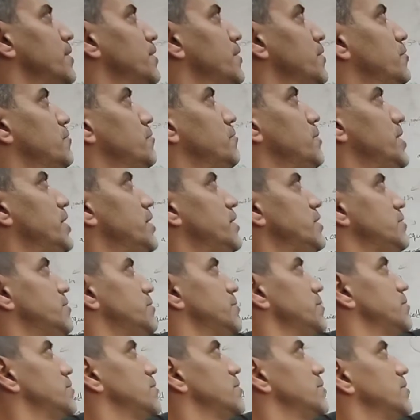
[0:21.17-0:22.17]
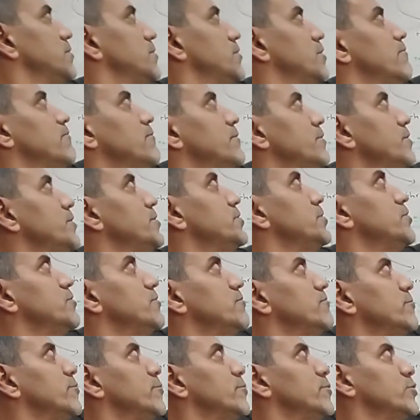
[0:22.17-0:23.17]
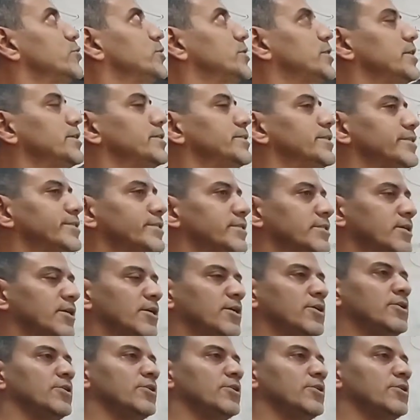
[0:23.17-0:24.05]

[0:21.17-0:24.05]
It means, definition of hemostasis,